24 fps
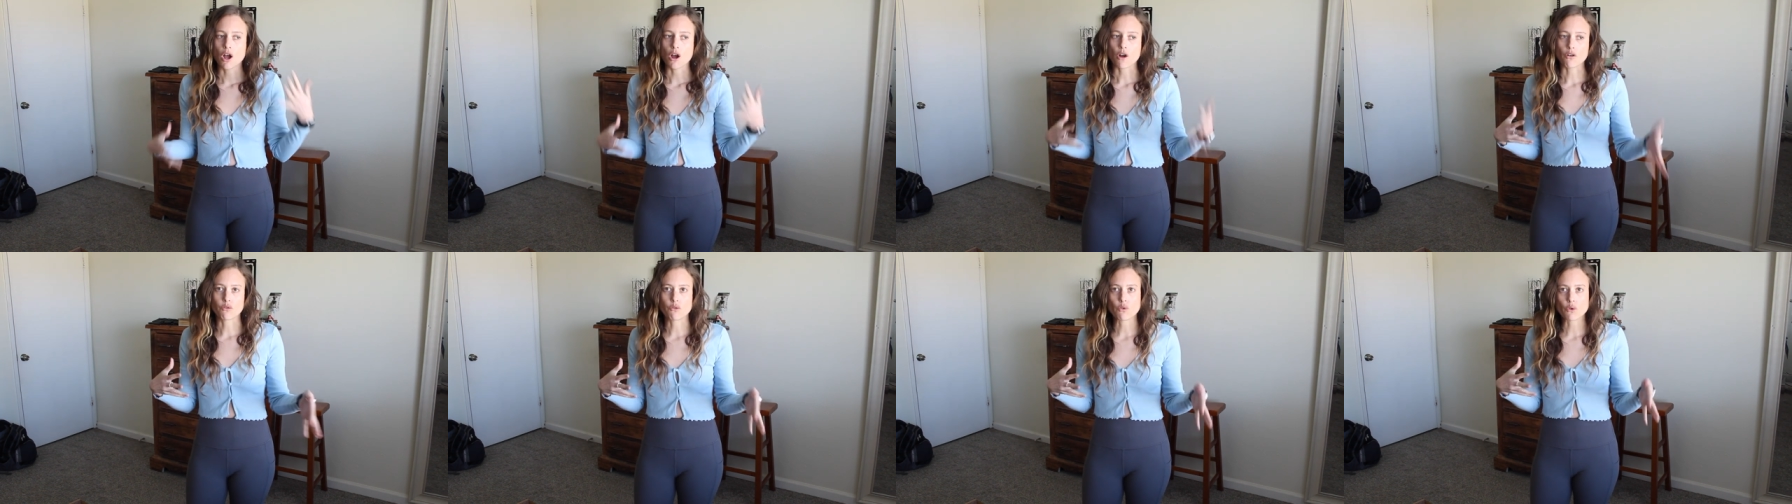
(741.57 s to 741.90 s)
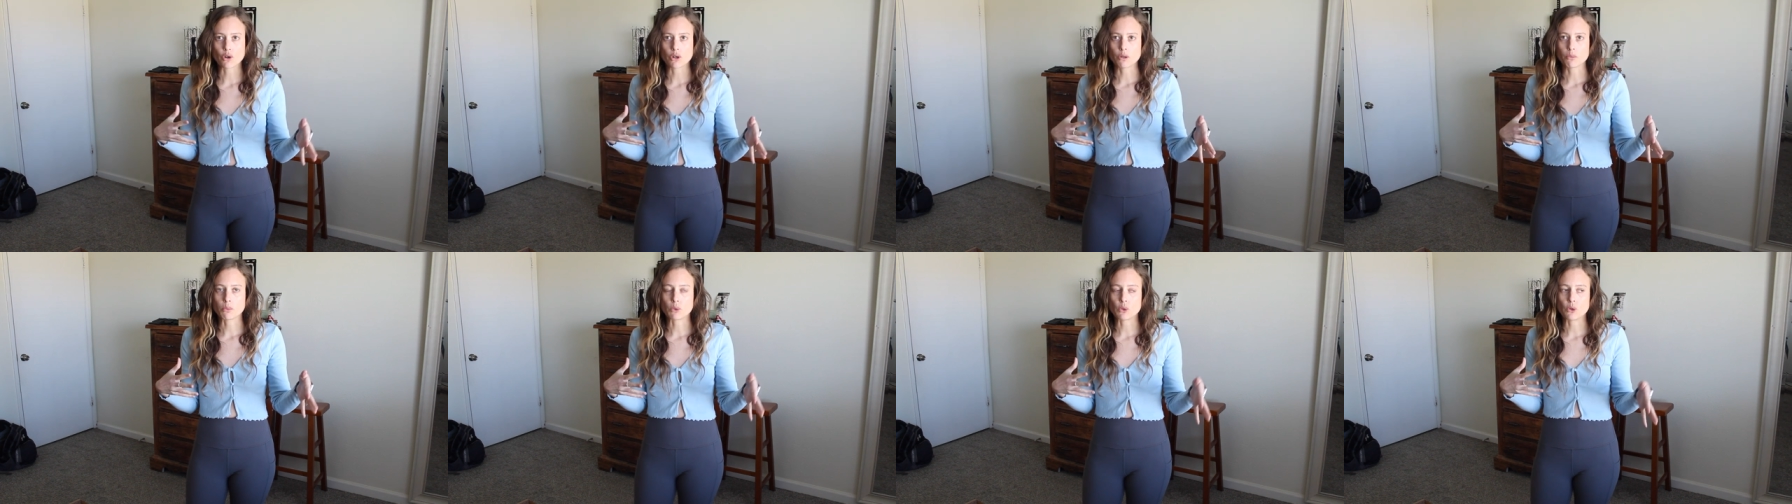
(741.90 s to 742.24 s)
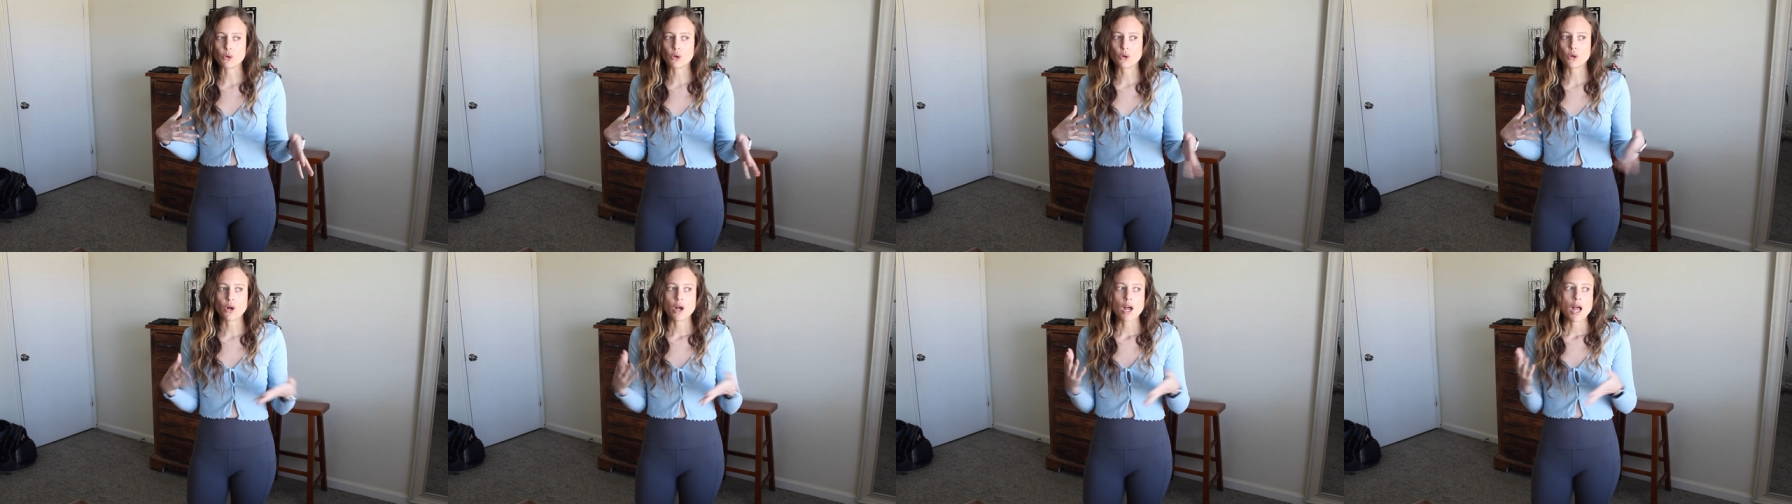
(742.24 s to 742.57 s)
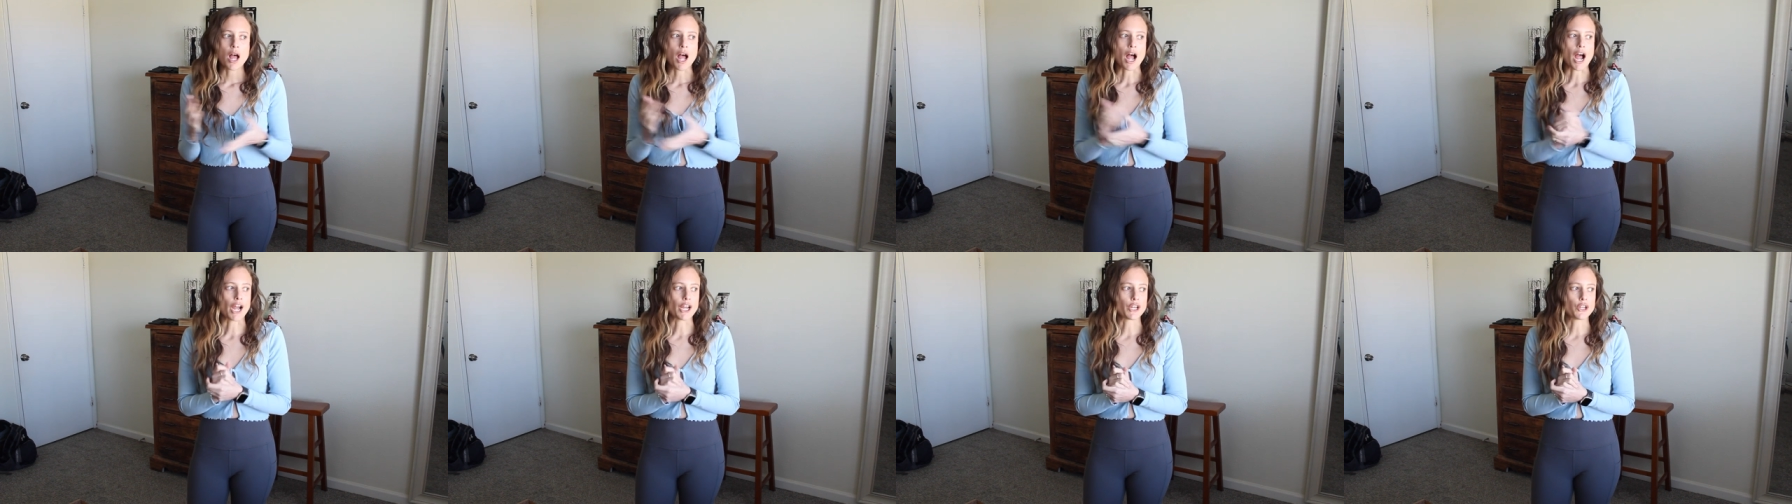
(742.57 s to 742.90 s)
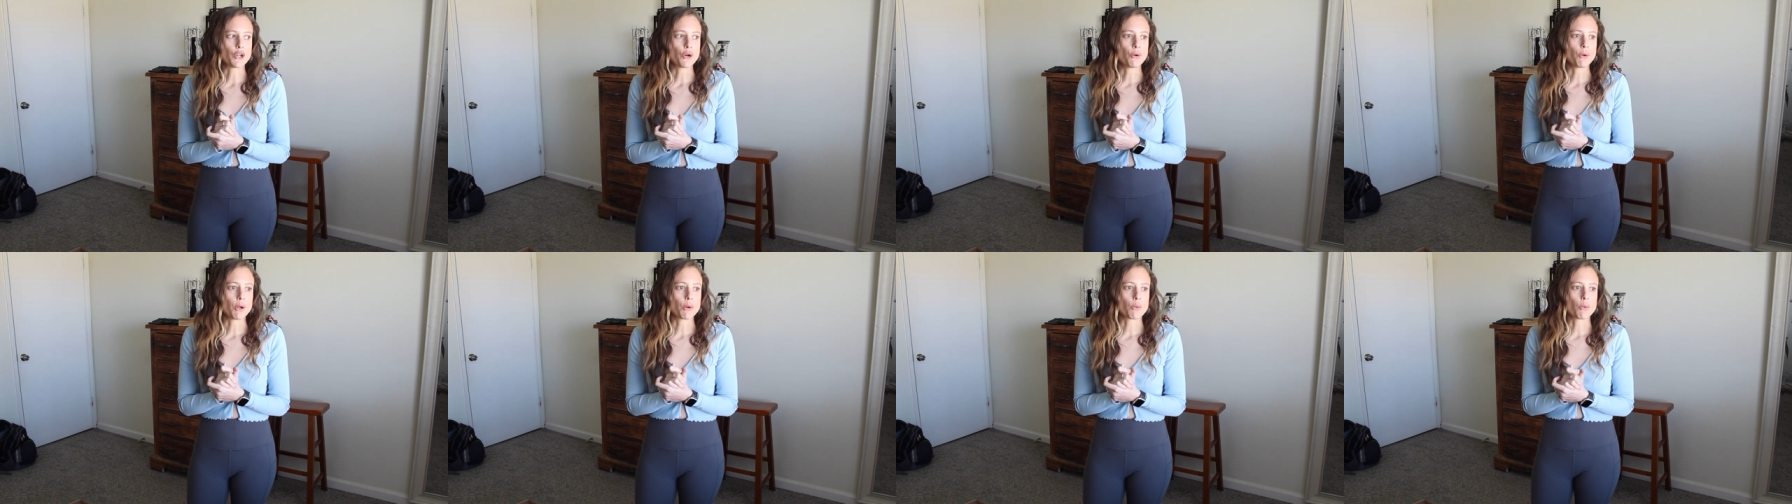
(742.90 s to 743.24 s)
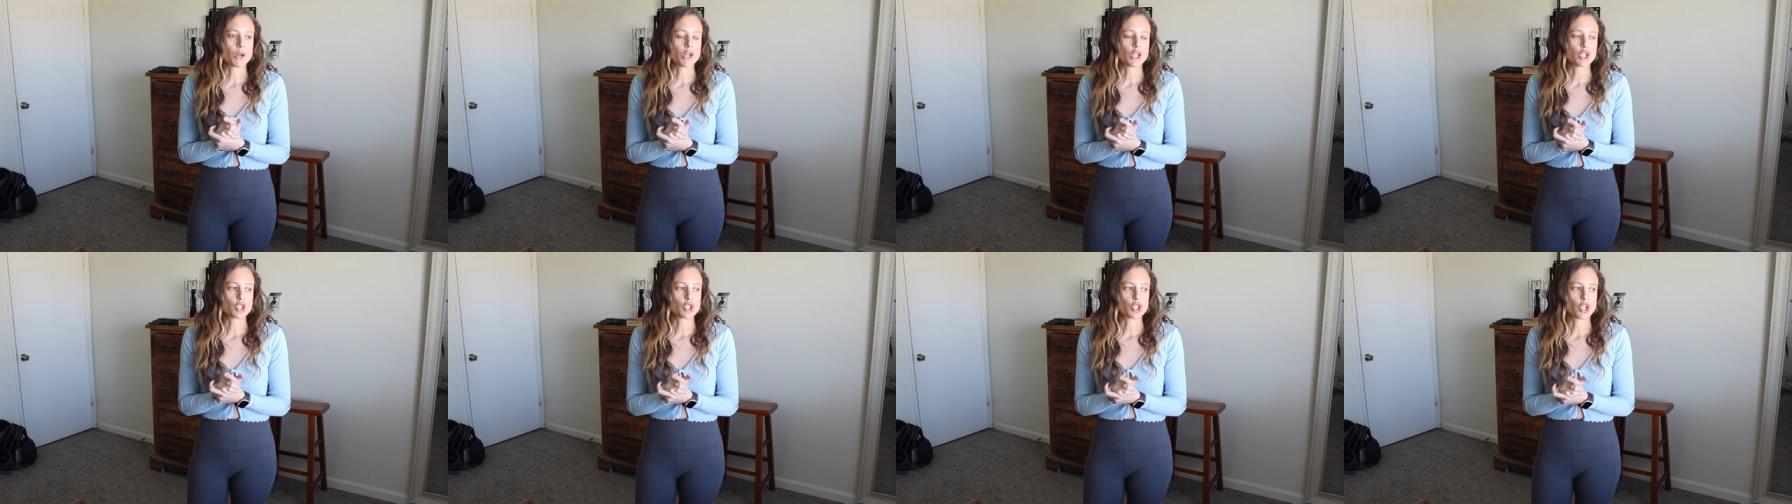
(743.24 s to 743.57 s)
affordable I know I
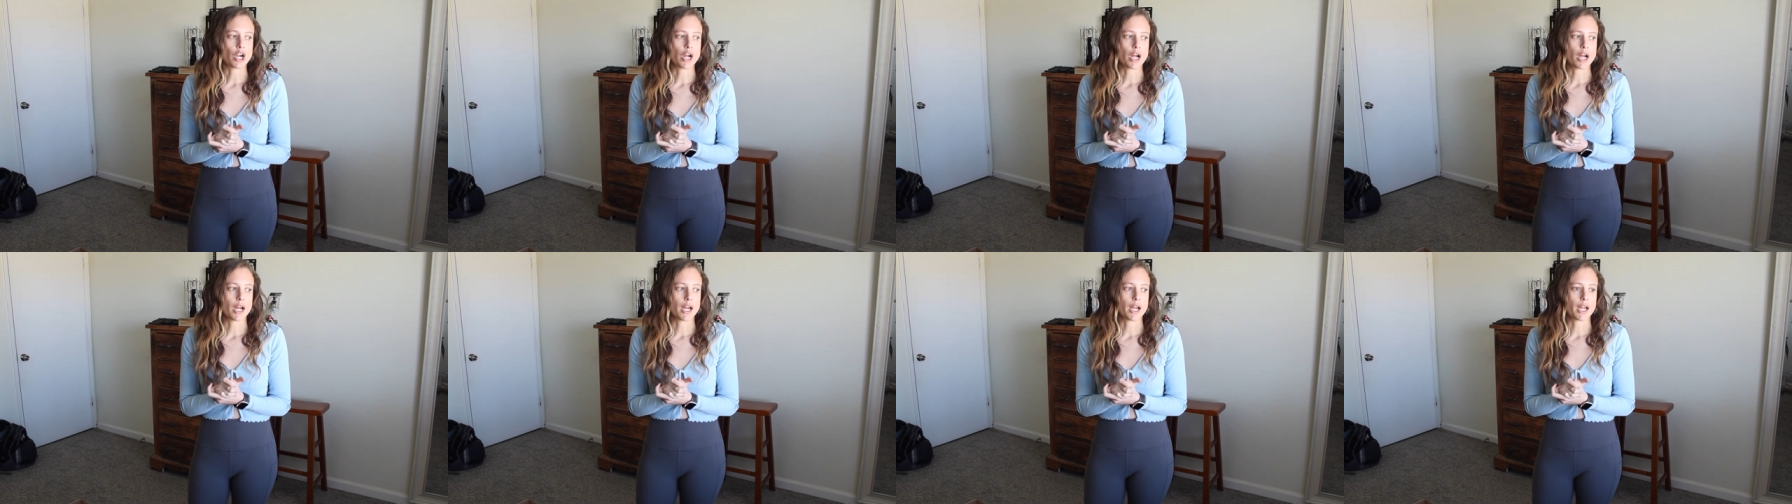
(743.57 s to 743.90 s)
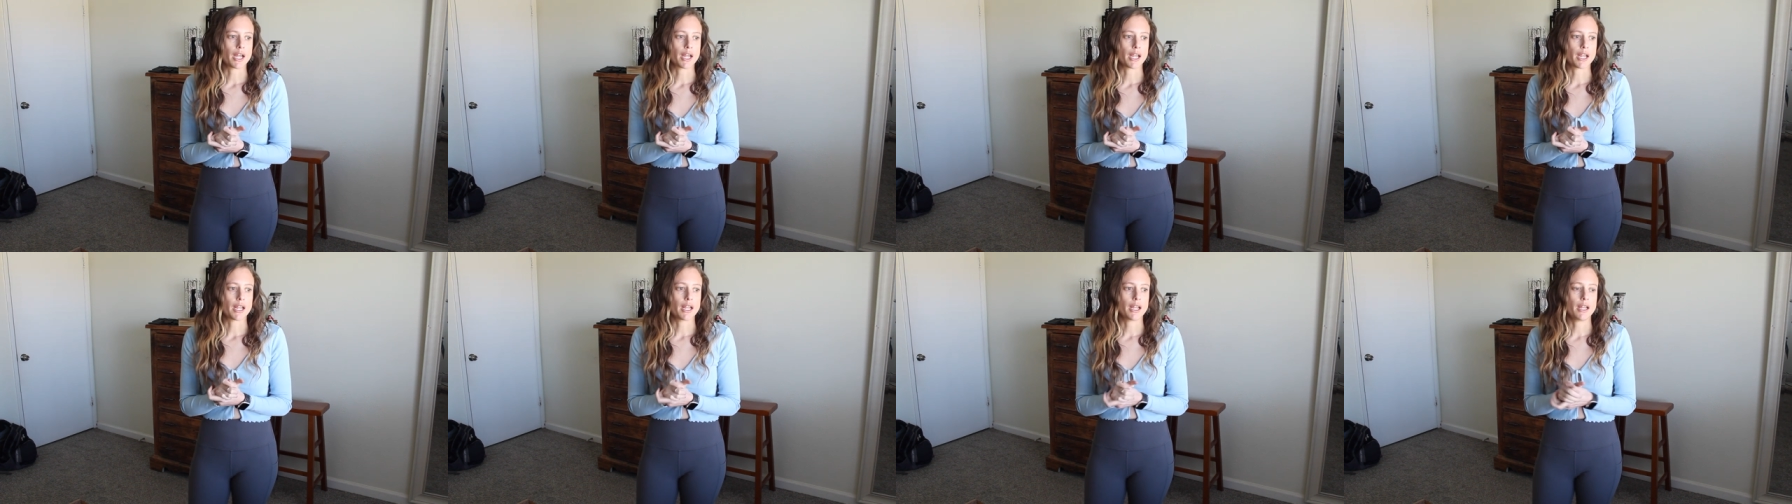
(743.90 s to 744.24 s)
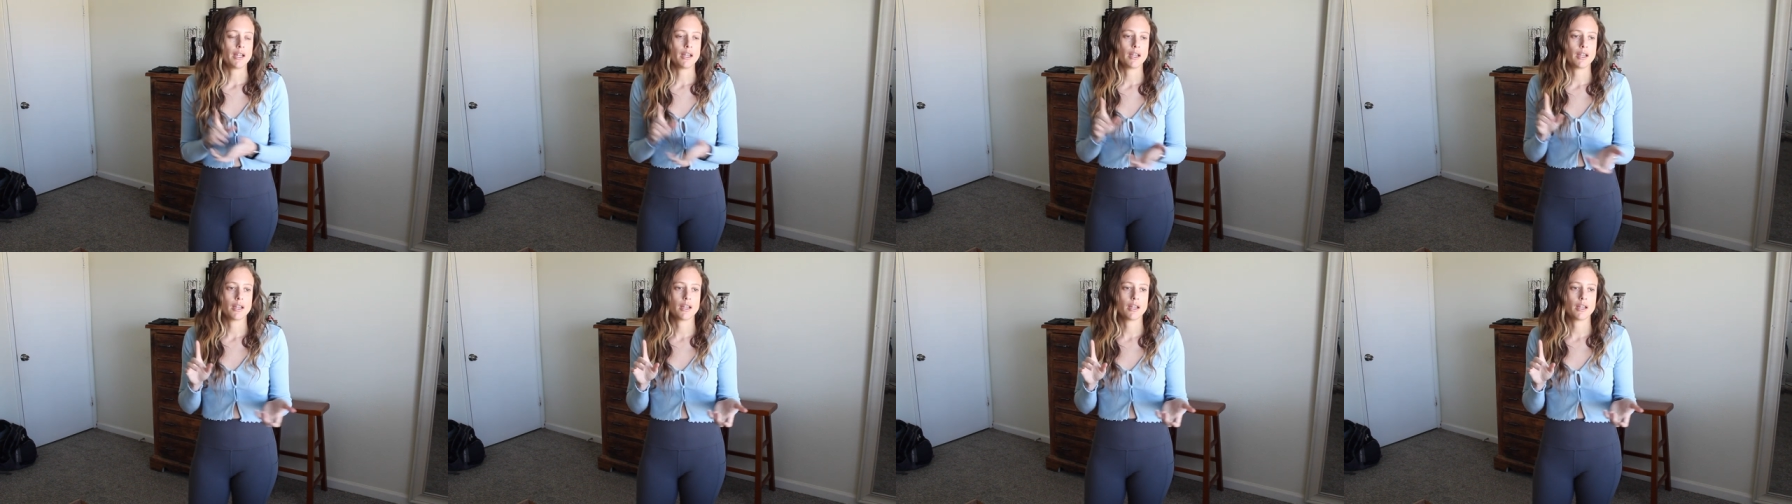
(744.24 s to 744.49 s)
want to try